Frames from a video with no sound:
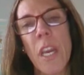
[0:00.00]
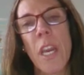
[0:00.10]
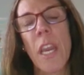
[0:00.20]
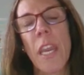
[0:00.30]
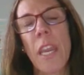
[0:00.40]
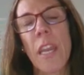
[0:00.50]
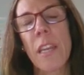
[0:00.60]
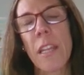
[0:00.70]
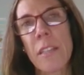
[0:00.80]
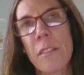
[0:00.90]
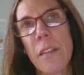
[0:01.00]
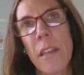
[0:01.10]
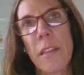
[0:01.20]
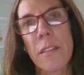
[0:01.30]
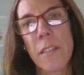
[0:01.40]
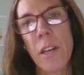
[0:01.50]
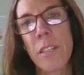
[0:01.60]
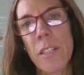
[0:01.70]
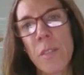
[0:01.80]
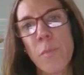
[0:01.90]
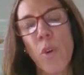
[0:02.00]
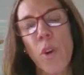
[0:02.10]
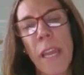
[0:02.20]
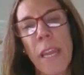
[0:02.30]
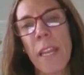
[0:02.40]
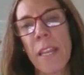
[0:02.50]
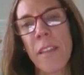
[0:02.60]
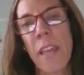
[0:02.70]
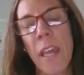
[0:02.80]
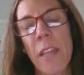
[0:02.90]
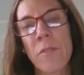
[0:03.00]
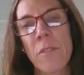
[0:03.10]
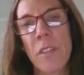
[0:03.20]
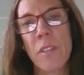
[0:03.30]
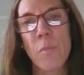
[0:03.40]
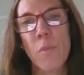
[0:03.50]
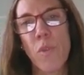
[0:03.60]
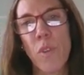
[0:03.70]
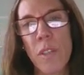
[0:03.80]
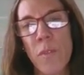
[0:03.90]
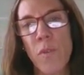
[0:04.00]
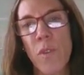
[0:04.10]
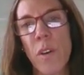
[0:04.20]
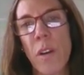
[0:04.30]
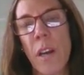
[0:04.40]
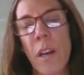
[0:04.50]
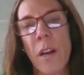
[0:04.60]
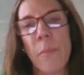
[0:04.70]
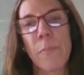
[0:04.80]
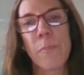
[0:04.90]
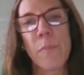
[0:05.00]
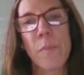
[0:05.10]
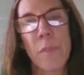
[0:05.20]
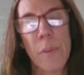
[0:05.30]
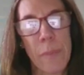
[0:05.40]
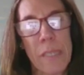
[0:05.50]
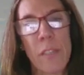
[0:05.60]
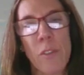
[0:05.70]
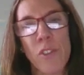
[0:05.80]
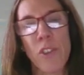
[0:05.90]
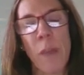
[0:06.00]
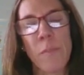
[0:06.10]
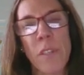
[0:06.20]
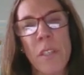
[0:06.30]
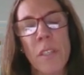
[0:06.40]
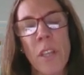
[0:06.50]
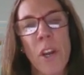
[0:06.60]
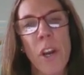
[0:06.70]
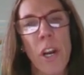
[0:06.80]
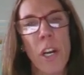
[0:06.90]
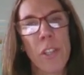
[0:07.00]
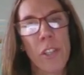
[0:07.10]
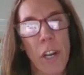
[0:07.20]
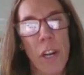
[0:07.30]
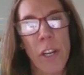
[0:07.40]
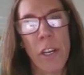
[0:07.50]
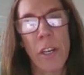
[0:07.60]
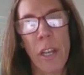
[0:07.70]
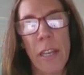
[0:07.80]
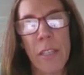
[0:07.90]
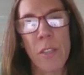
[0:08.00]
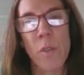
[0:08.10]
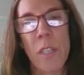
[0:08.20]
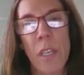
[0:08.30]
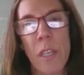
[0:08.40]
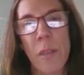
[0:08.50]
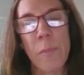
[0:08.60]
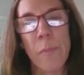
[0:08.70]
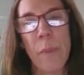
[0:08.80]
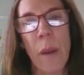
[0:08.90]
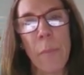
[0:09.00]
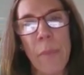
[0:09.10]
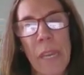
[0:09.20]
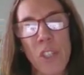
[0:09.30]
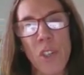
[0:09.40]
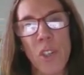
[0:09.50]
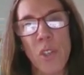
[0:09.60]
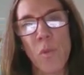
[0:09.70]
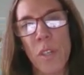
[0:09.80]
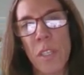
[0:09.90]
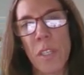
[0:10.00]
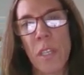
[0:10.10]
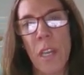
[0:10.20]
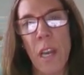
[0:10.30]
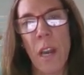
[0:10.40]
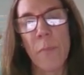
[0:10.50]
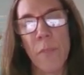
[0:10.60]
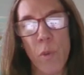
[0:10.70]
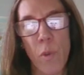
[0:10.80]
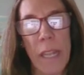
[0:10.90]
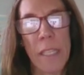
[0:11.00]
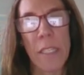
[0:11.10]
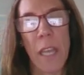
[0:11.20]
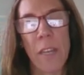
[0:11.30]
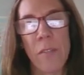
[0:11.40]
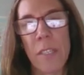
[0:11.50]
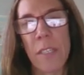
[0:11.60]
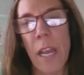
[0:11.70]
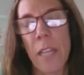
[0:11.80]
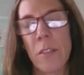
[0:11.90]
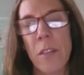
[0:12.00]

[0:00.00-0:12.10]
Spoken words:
and starts sporulating at the end, the spores for the Pestalotopsis are darker, as you see in the pictures towards the right side of the slides.